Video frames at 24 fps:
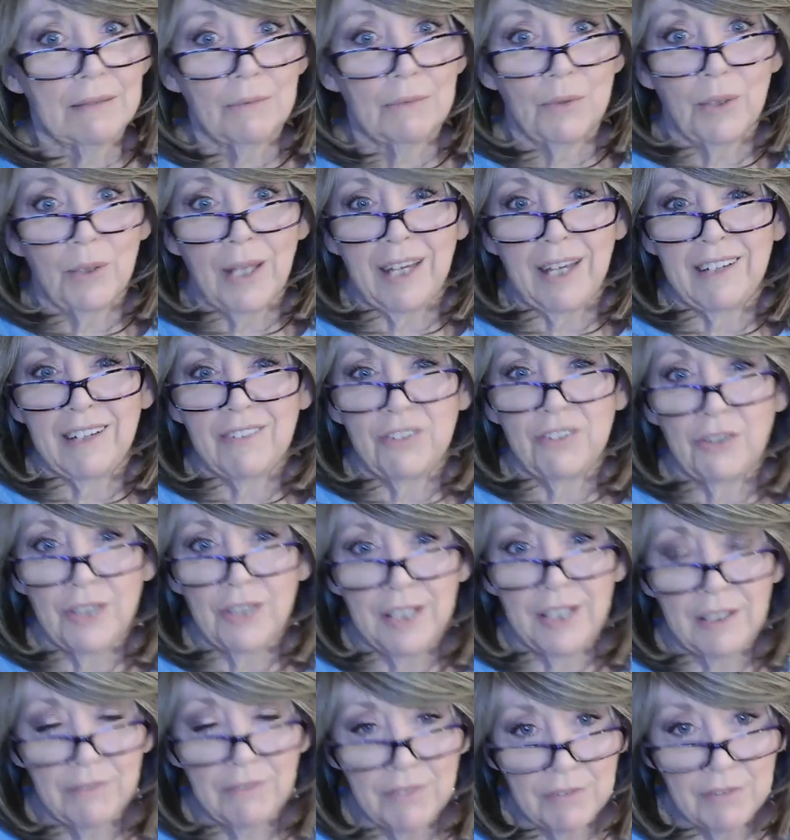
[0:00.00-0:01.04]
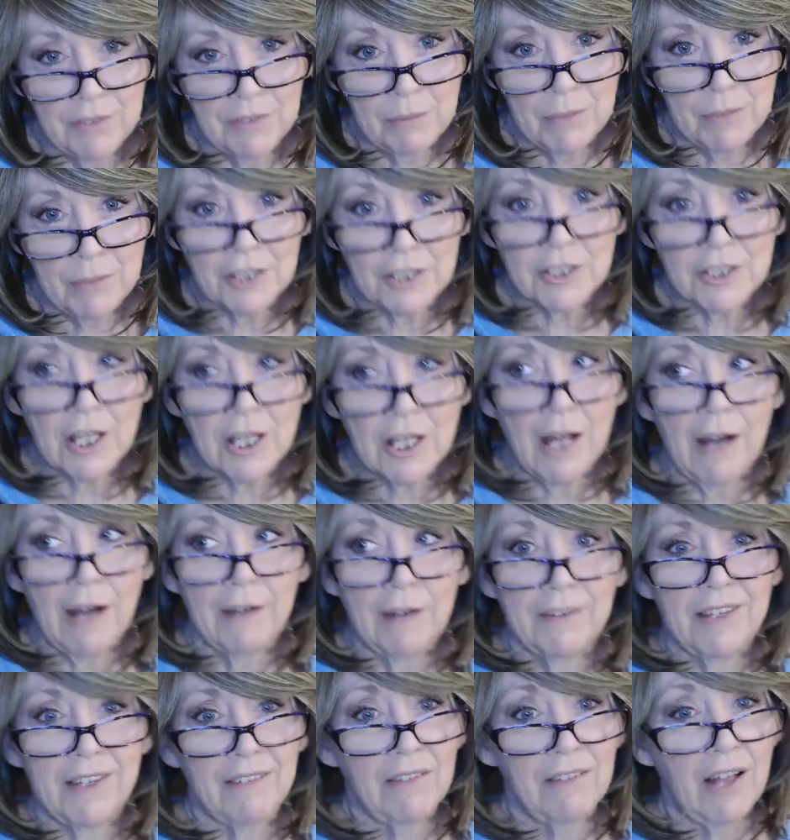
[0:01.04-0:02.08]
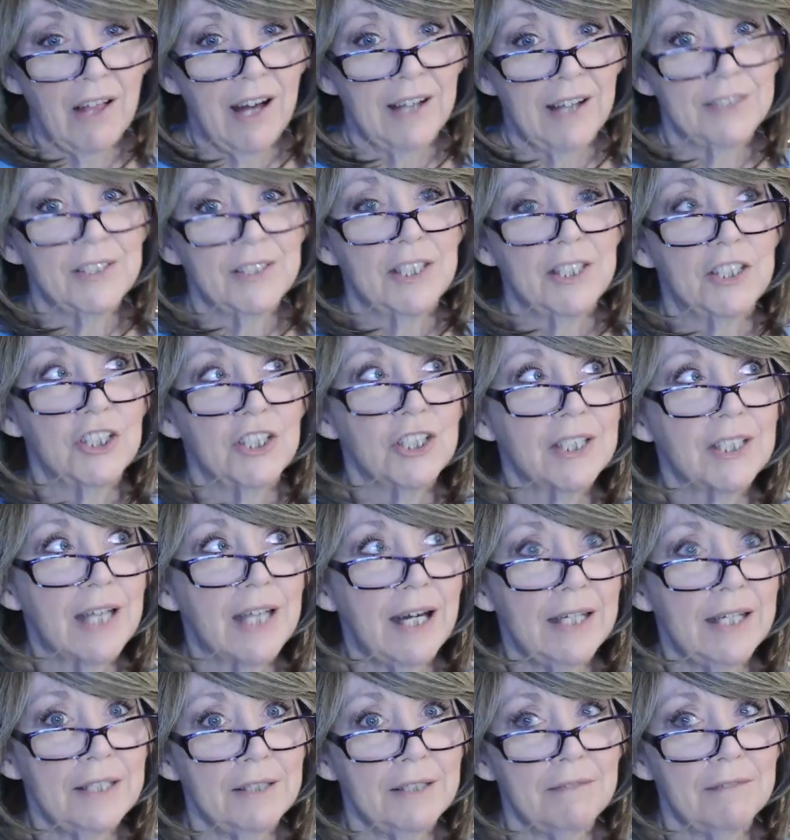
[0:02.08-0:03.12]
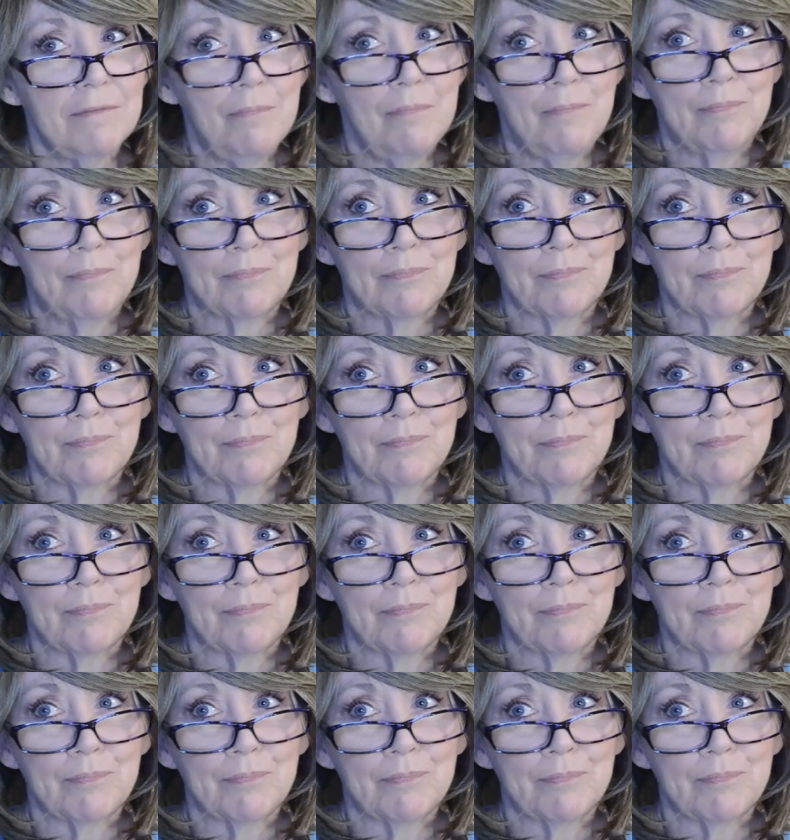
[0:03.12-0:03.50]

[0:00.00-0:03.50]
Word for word: were like 40 and 50 minutes long in their vlogs and it just kind of,